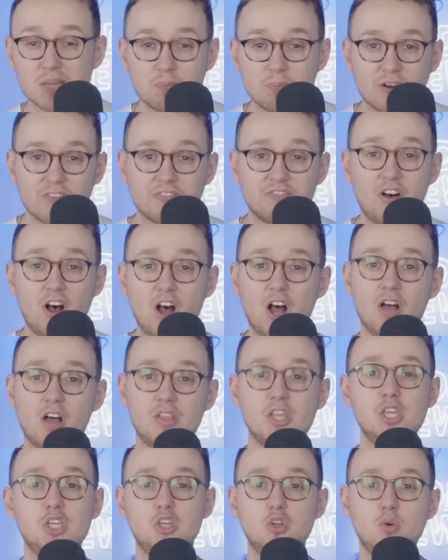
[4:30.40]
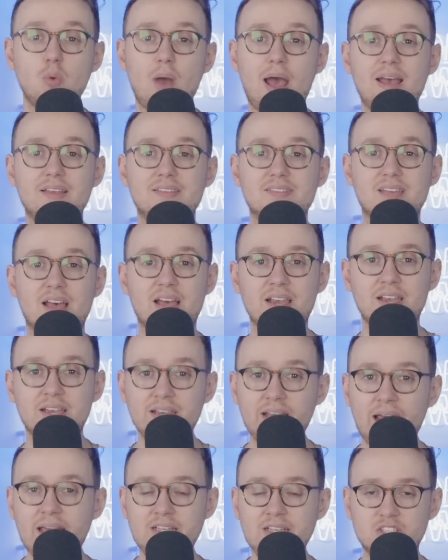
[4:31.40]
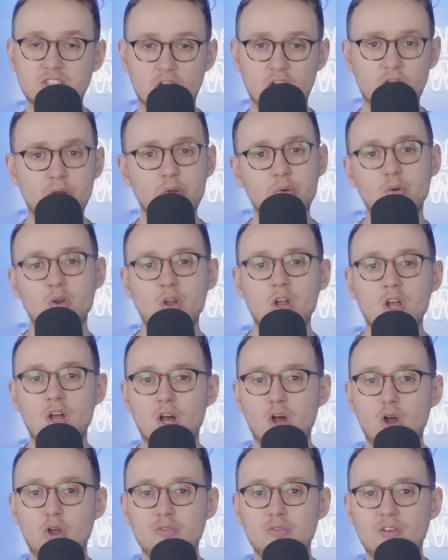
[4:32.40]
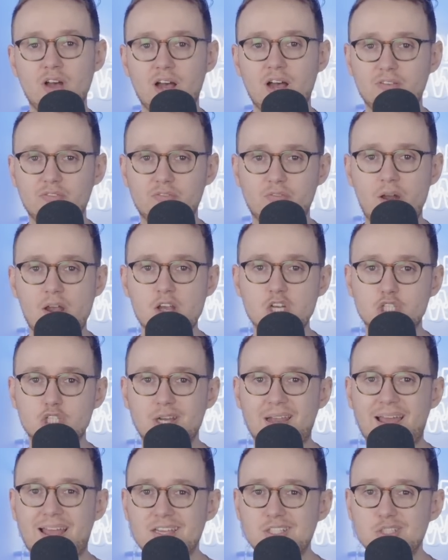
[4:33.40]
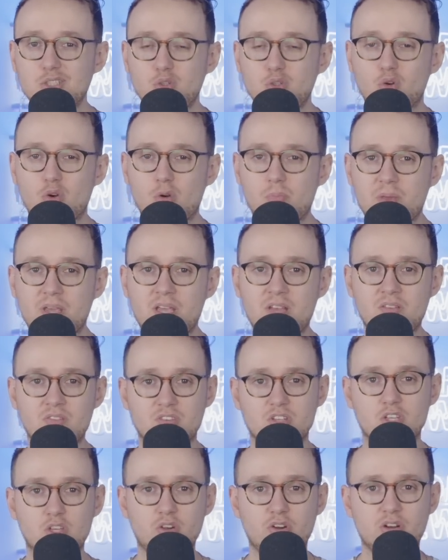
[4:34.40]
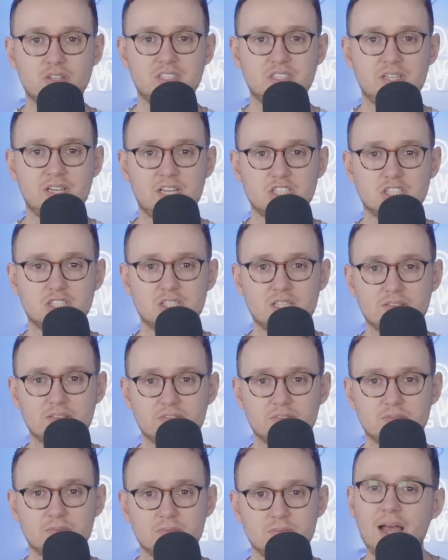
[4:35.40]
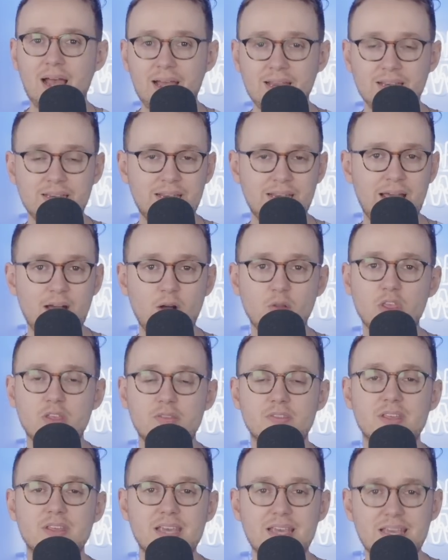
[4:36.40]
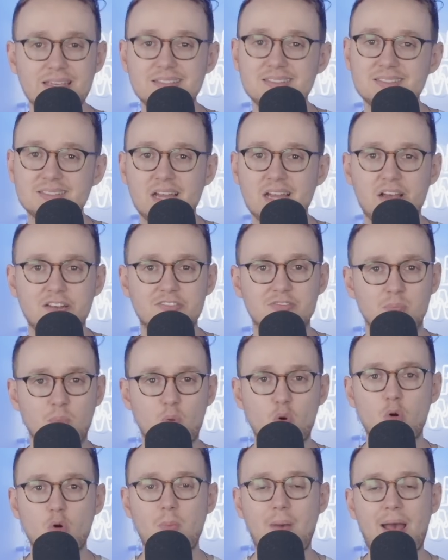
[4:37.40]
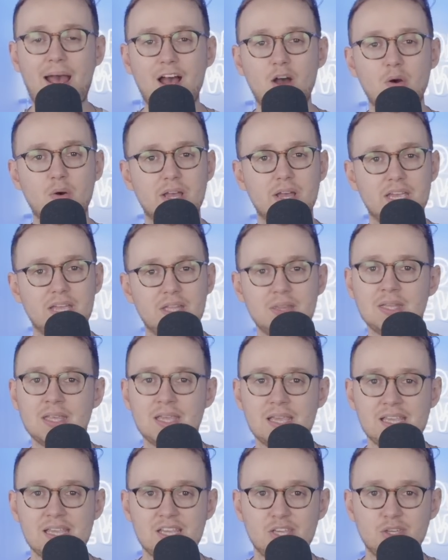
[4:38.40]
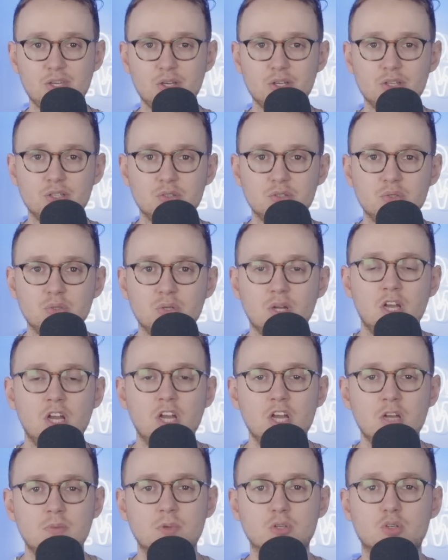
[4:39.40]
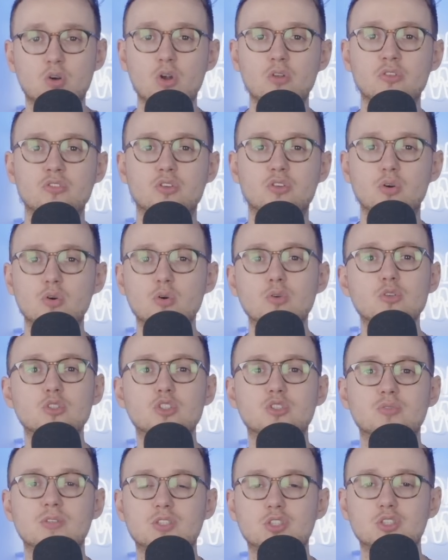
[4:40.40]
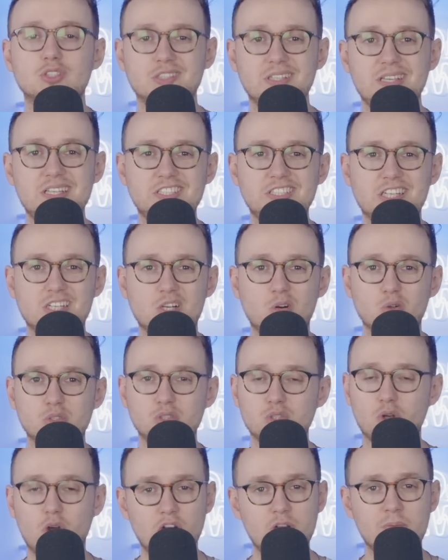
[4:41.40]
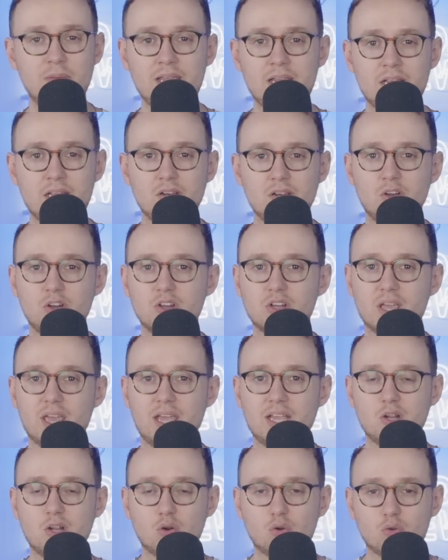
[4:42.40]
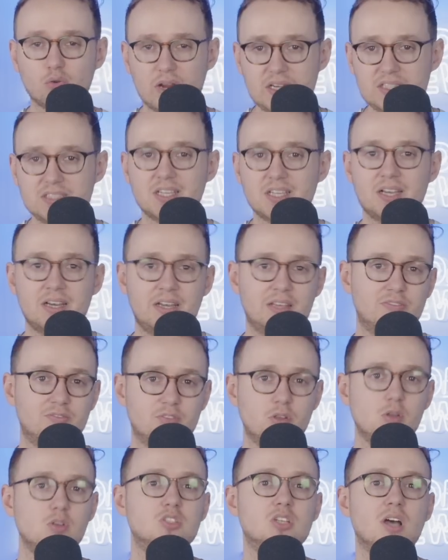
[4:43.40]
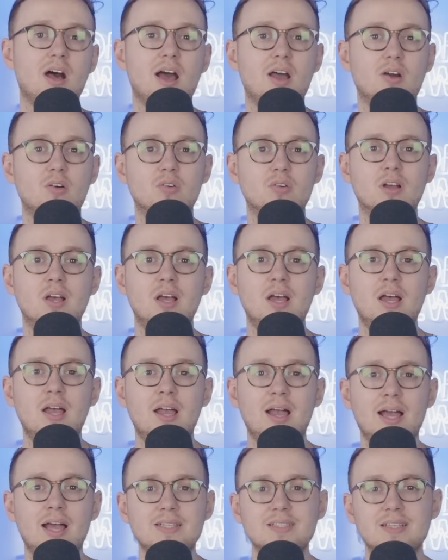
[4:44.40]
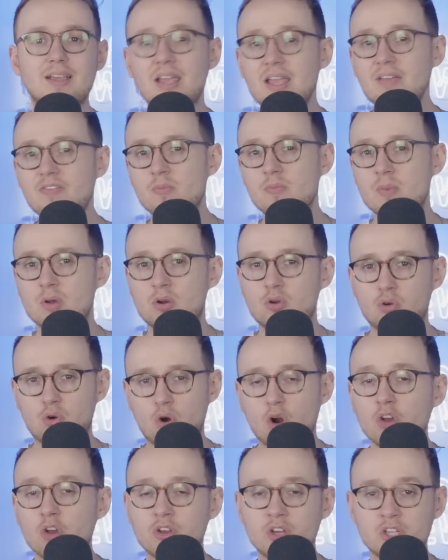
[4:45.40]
prefer the US and NATO over a French-led European security initiative. And now that the East have more power in the EU, Macron's calls for strategic autonomy look increasingly futile. And even Macron